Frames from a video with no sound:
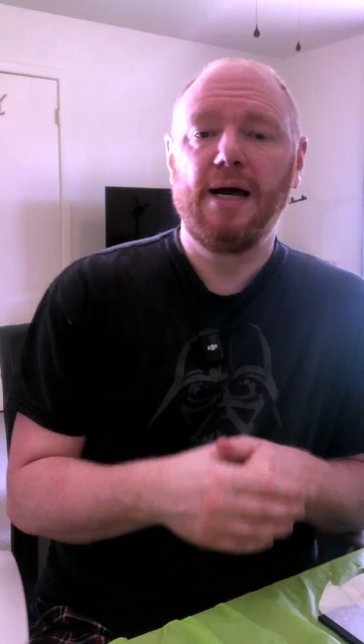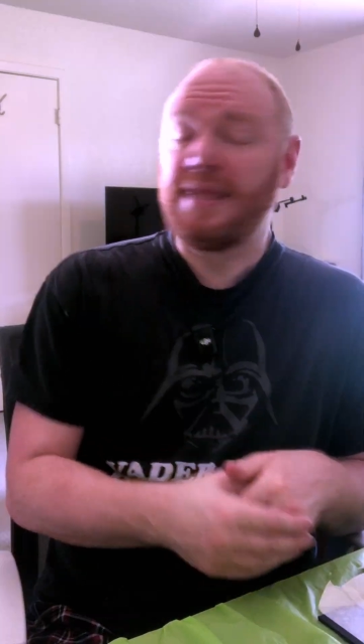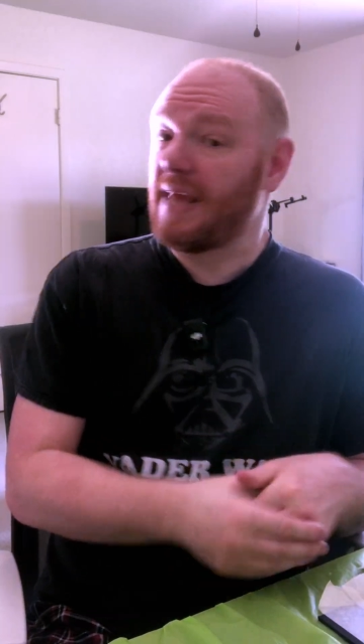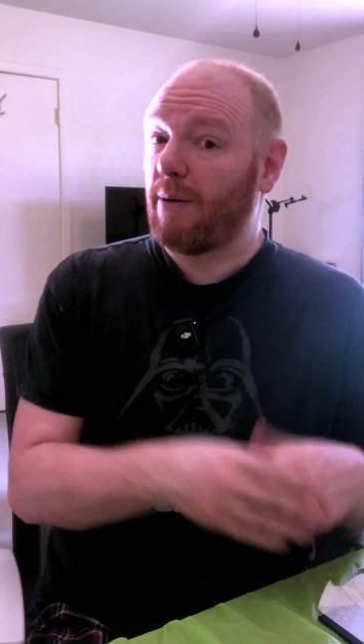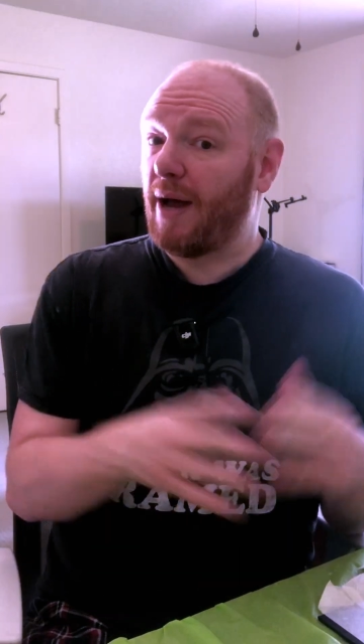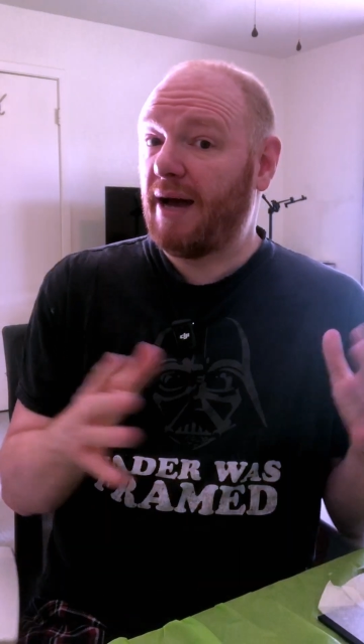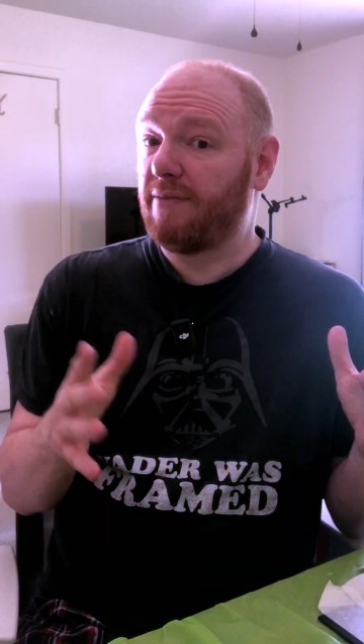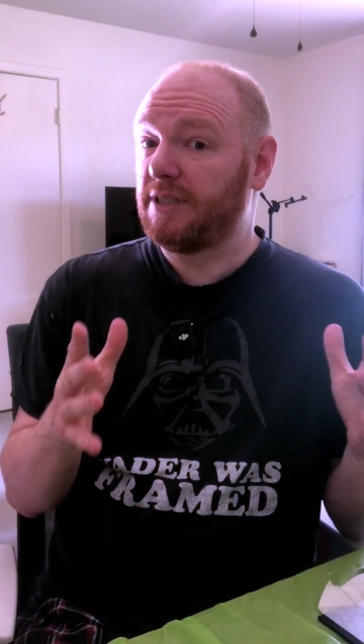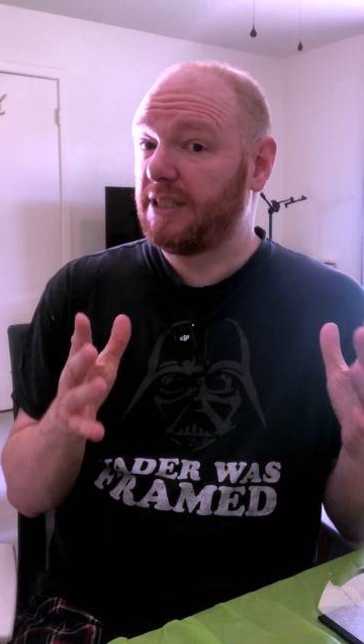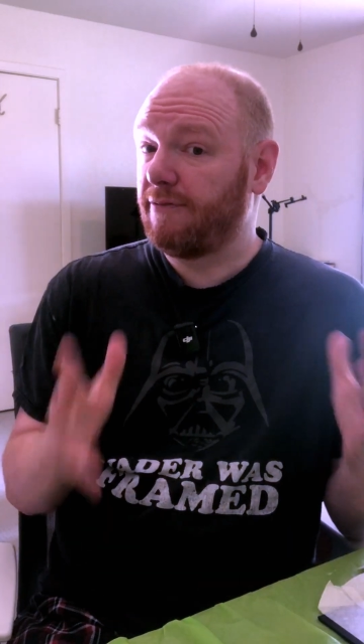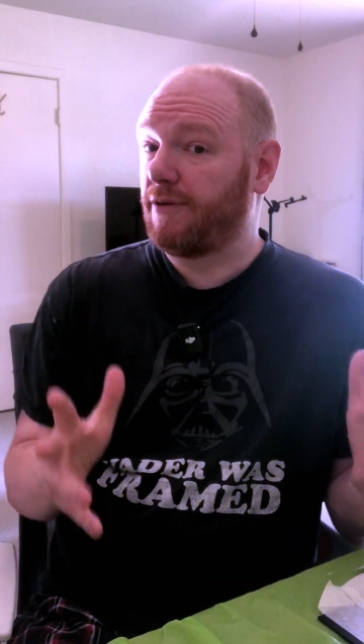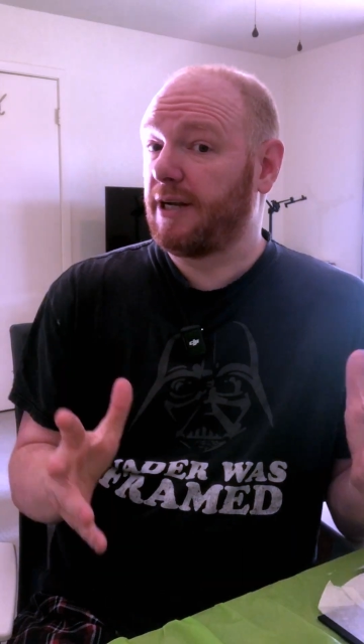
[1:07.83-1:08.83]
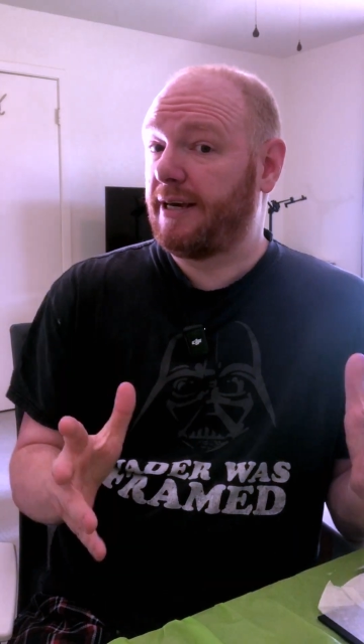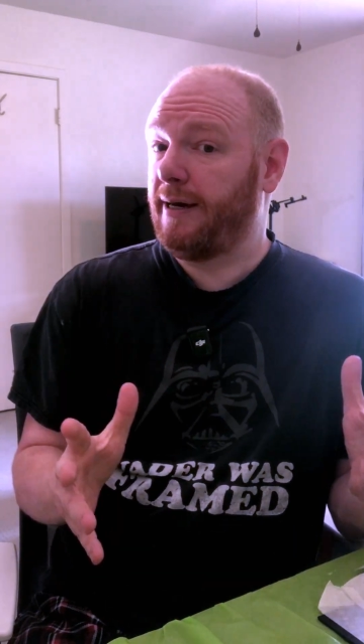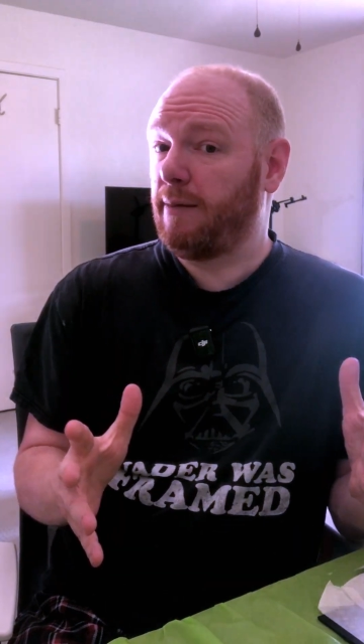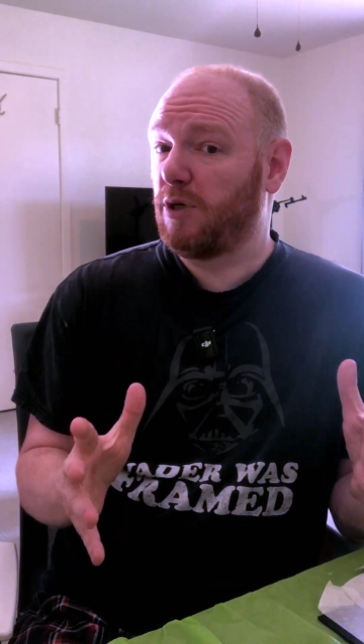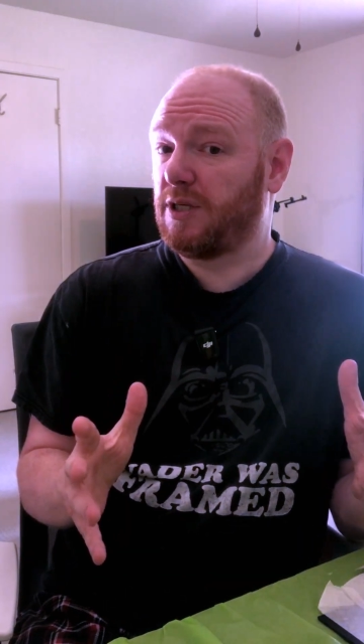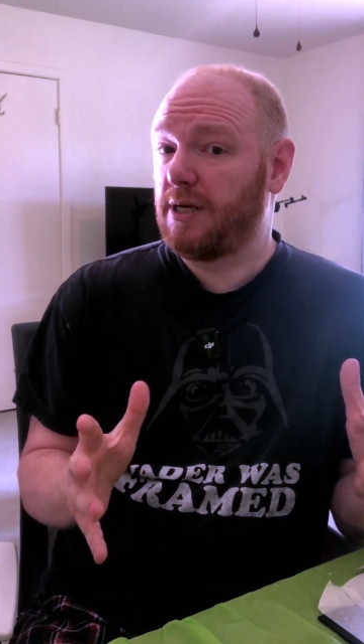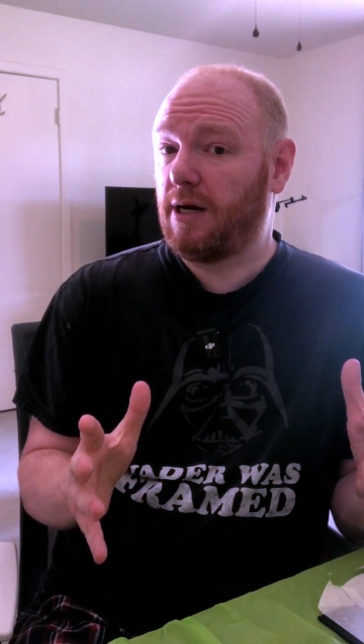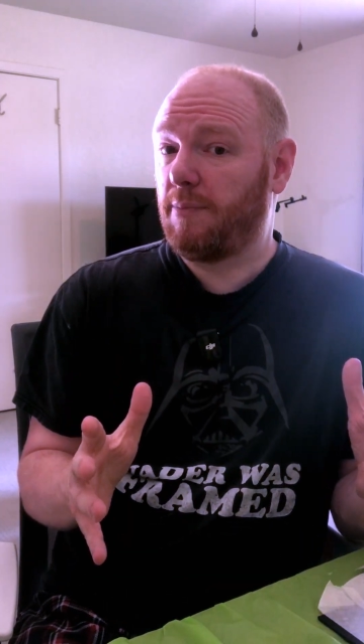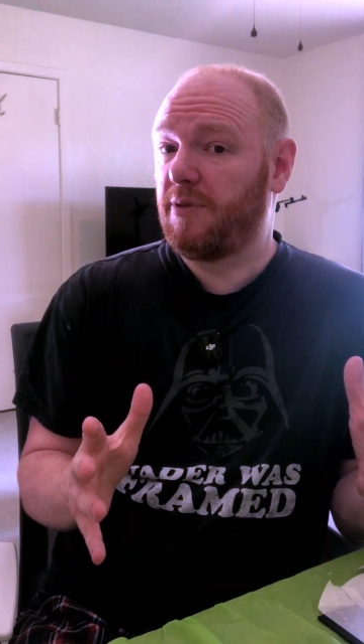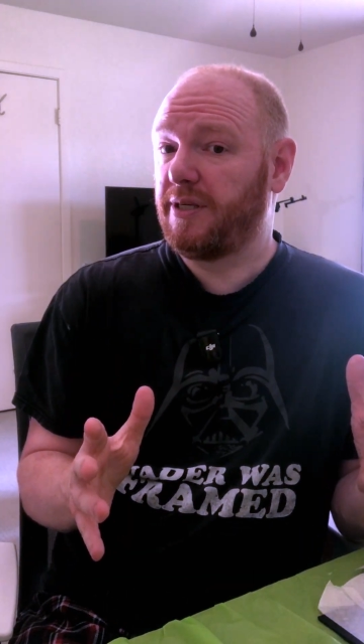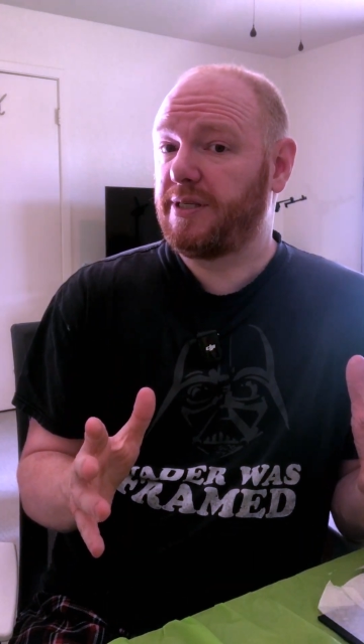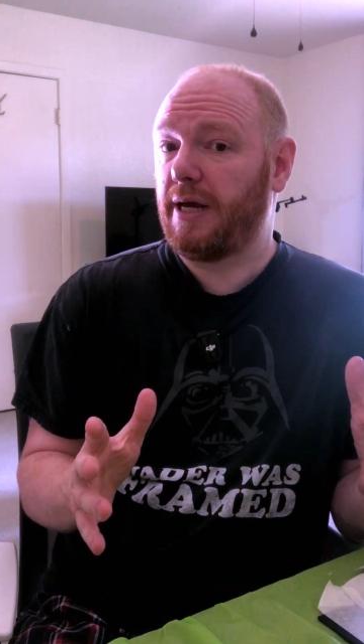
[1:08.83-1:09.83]
Now I have a different camera setup
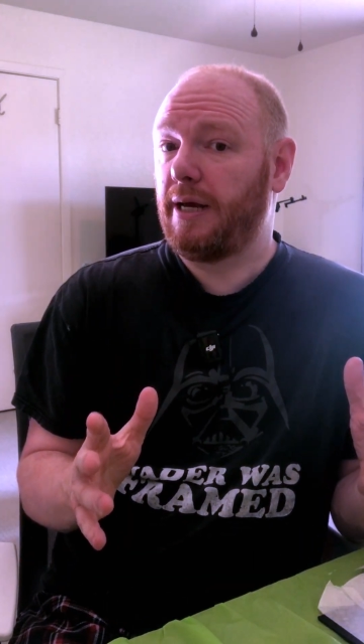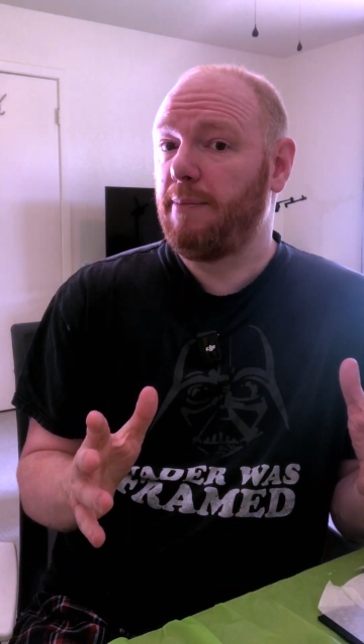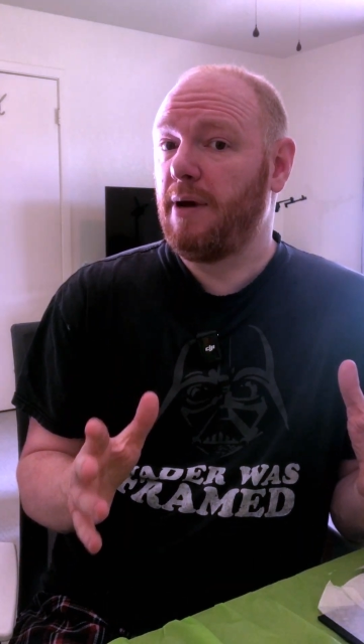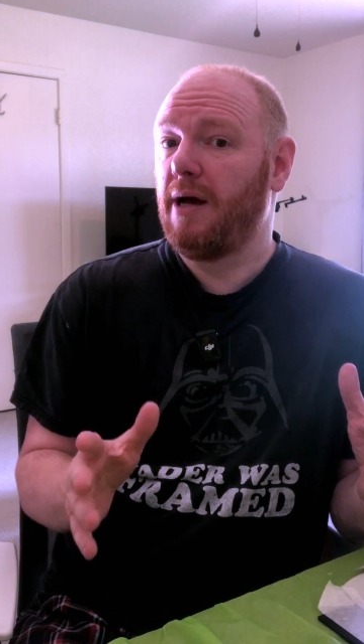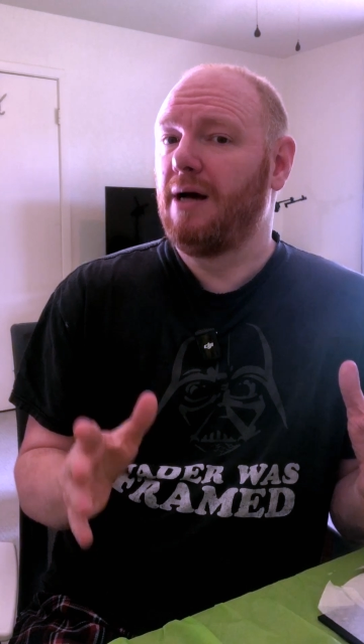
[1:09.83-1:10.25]
this time,